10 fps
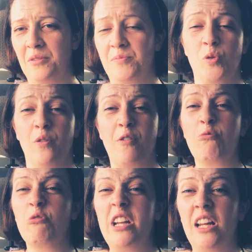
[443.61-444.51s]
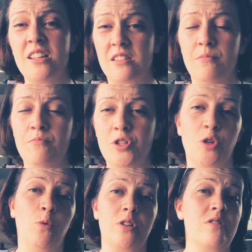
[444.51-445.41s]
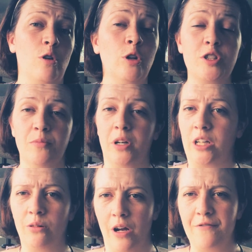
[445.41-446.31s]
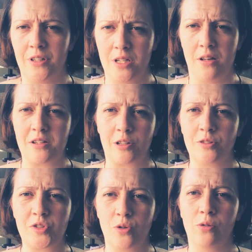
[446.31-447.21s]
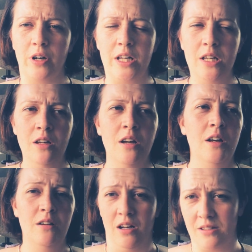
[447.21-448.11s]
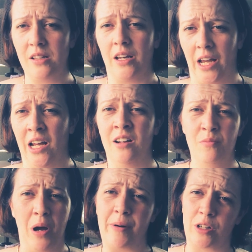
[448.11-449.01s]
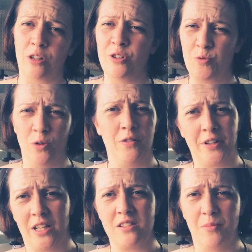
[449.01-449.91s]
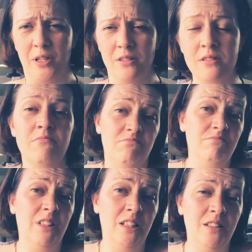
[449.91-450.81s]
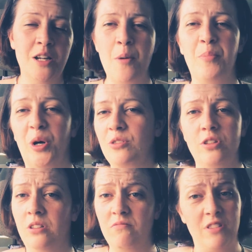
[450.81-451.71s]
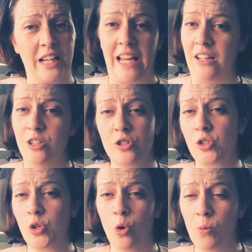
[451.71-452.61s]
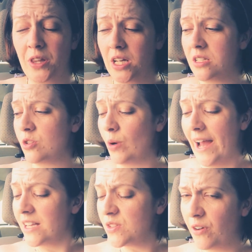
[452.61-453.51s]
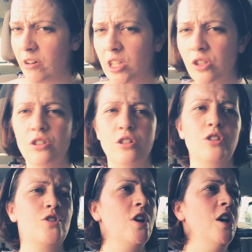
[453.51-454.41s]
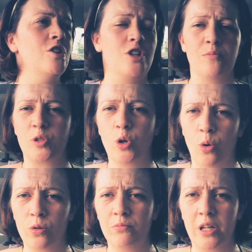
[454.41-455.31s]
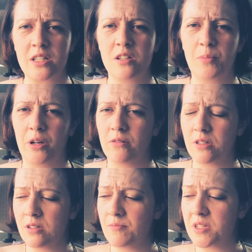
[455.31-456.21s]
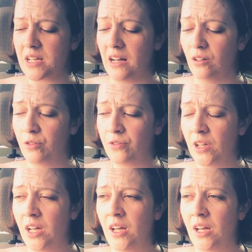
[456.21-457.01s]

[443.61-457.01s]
sort of a realism to what's ultimately quite a fantastical story. I say again, power cut, world forgets the Beatles. Yeah, but you just go with it. So Ed's very good. James Corden makes an appearance as himself.